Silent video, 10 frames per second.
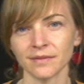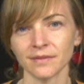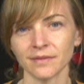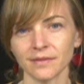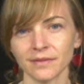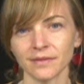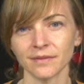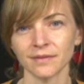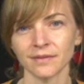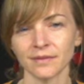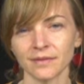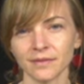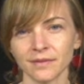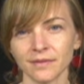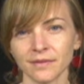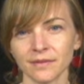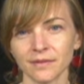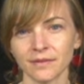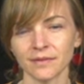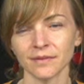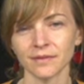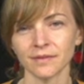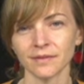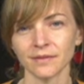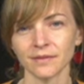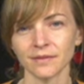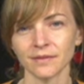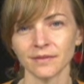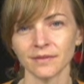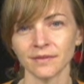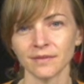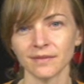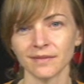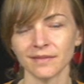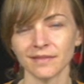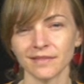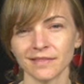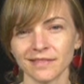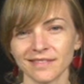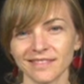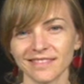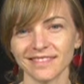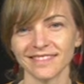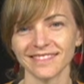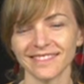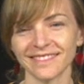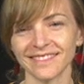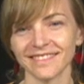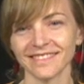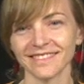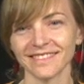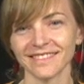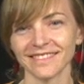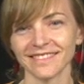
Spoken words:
No words are spoken by the person on screen.